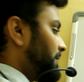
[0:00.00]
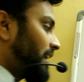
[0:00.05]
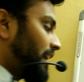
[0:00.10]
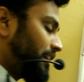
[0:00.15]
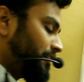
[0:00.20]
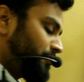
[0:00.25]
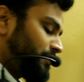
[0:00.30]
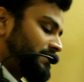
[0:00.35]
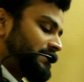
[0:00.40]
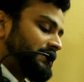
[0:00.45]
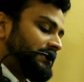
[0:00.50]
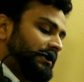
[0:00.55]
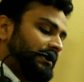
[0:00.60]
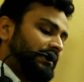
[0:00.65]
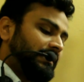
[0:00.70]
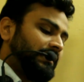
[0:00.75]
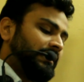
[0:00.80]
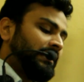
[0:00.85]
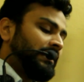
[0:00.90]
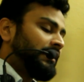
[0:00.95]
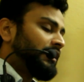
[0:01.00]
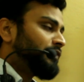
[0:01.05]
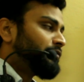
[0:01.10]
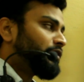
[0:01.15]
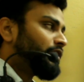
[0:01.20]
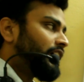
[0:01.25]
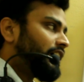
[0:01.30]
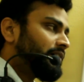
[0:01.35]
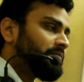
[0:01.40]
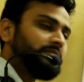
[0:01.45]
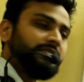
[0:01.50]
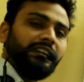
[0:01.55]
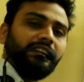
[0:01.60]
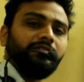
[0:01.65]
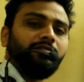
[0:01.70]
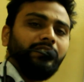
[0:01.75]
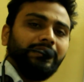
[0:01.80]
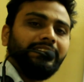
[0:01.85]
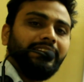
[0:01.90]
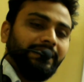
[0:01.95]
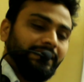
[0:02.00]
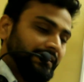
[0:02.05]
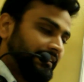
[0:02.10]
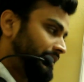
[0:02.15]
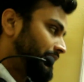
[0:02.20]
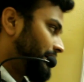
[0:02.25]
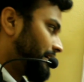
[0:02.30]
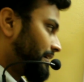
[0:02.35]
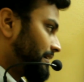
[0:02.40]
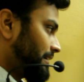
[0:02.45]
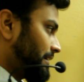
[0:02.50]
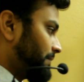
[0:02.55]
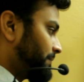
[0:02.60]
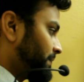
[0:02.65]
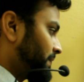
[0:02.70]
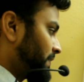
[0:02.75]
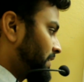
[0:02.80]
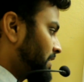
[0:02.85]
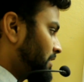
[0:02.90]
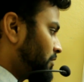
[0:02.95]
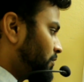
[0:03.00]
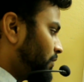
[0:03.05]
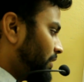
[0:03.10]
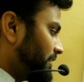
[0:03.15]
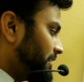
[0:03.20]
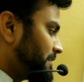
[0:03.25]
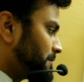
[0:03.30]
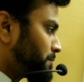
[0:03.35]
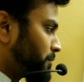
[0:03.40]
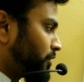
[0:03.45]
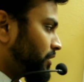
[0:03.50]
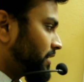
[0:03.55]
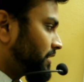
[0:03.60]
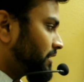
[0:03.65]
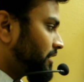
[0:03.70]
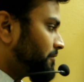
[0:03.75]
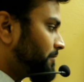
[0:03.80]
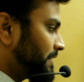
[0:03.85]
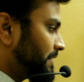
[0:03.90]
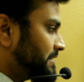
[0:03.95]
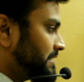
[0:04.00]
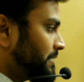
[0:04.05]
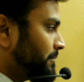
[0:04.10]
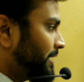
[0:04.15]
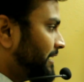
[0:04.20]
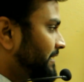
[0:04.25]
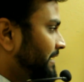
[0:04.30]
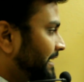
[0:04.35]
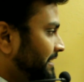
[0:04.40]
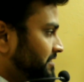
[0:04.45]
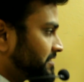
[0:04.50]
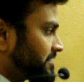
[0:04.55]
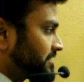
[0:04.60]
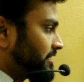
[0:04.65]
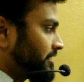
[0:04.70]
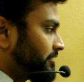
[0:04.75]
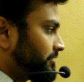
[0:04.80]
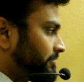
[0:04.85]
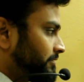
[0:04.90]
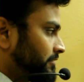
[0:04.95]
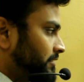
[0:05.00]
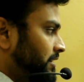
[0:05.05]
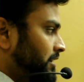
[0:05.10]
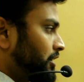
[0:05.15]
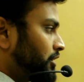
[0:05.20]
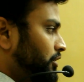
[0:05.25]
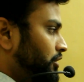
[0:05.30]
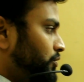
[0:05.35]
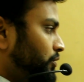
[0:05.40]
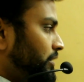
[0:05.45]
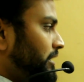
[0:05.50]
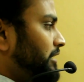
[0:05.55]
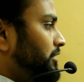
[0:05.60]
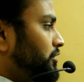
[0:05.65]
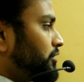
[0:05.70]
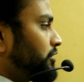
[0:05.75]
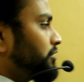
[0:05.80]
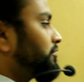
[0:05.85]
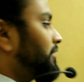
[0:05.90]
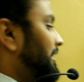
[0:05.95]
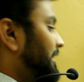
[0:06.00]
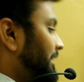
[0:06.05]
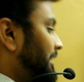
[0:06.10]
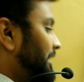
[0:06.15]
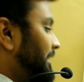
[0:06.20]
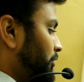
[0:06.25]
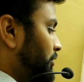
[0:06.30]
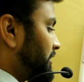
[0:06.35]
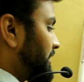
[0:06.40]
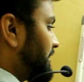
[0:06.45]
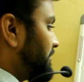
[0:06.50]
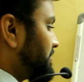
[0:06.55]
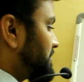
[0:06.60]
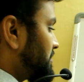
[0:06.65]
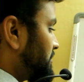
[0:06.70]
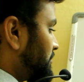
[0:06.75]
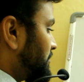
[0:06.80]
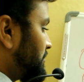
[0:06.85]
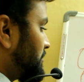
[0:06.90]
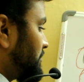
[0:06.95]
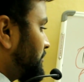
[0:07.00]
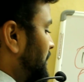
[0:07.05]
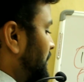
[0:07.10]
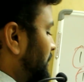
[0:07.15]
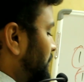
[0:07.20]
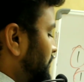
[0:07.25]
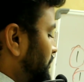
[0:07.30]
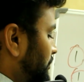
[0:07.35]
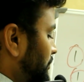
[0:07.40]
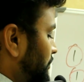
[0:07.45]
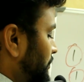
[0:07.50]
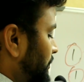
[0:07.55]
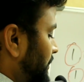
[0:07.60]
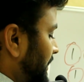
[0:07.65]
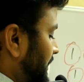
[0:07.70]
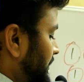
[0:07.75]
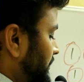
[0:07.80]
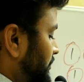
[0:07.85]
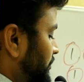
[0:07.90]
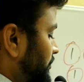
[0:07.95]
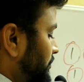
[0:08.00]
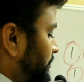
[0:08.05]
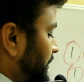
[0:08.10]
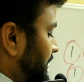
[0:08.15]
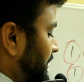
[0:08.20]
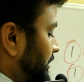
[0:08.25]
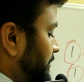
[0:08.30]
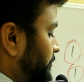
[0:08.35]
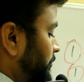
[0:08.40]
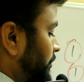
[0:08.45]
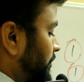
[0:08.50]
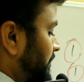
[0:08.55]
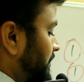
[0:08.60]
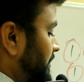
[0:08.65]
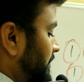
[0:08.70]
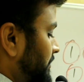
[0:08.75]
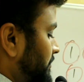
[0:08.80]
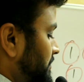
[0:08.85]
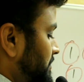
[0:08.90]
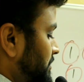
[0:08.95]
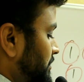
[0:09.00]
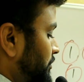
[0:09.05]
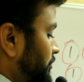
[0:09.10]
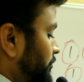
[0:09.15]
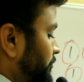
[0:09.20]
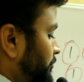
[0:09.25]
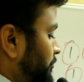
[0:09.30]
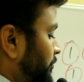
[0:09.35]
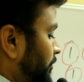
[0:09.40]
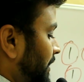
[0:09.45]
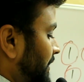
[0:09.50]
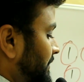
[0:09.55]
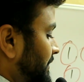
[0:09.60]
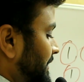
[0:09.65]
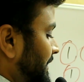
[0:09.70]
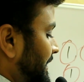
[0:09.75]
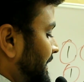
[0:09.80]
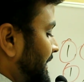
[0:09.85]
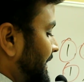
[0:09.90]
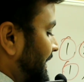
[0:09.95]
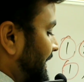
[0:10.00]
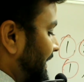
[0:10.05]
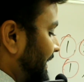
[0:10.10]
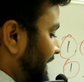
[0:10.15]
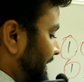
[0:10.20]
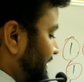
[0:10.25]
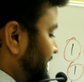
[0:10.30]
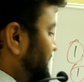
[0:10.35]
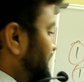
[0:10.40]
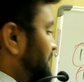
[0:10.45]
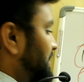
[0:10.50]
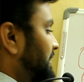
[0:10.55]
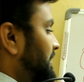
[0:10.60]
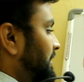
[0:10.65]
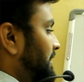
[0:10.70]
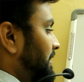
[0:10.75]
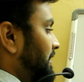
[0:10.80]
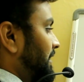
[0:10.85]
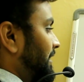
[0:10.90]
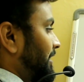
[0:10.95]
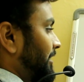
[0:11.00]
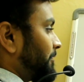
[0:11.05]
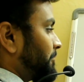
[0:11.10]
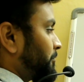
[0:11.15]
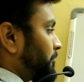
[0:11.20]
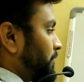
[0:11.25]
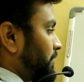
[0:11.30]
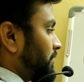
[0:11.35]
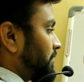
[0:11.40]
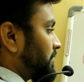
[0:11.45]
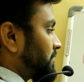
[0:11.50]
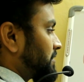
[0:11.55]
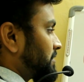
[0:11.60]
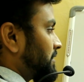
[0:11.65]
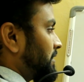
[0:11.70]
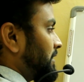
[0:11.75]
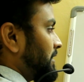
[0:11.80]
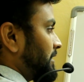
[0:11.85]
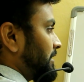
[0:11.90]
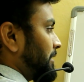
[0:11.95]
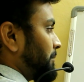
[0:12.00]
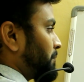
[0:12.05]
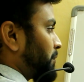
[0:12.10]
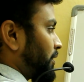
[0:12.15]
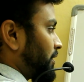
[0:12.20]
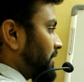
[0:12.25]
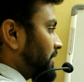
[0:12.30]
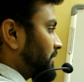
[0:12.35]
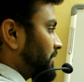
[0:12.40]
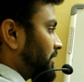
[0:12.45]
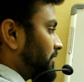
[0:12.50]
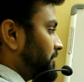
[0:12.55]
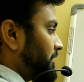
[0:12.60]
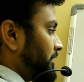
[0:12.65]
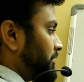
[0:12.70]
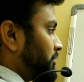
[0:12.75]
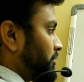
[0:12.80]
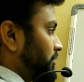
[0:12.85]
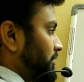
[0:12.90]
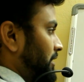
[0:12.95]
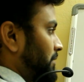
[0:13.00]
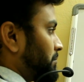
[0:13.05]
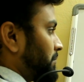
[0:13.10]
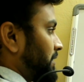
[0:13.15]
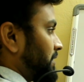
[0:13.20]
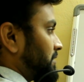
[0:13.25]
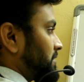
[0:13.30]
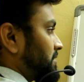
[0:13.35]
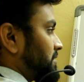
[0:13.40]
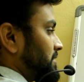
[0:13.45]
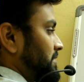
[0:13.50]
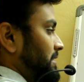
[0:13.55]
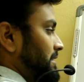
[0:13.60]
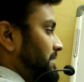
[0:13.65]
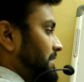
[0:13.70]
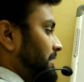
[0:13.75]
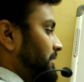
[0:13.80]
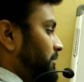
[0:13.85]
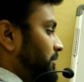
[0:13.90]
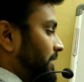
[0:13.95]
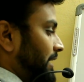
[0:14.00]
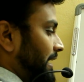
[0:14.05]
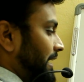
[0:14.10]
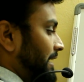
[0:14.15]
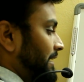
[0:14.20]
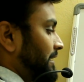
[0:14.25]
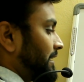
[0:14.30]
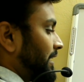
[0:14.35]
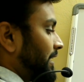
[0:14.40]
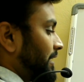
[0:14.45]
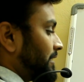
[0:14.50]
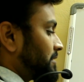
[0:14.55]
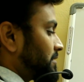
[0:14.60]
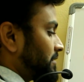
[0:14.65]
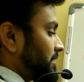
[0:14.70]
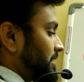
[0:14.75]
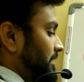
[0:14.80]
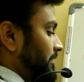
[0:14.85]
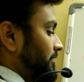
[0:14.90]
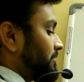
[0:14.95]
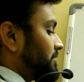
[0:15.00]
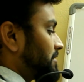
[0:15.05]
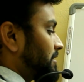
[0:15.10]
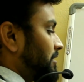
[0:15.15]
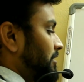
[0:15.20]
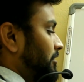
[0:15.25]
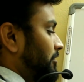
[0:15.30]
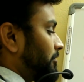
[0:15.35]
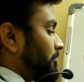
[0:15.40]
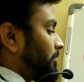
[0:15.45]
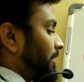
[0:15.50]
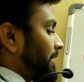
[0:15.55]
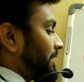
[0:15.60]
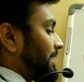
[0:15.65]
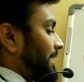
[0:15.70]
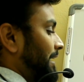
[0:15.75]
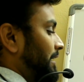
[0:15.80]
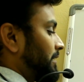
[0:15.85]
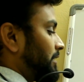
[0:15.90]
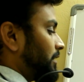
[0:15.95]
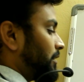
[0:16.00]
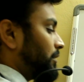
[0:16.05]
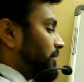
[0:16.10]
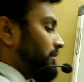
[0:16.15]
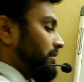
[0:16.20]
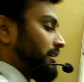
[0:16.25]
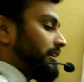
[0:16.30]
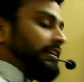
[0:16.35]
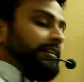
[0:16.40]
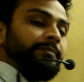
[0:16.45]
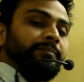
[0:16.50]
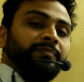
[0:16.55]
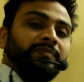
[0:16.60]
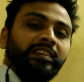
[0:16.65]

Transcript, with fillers: And if you observe one thing clearly, what is product of LCM and HCF? 2 into 24 gives you 2 into 24 gives you 48. And of course, the product of the two numbers, 6 into 8 also gives 48 only.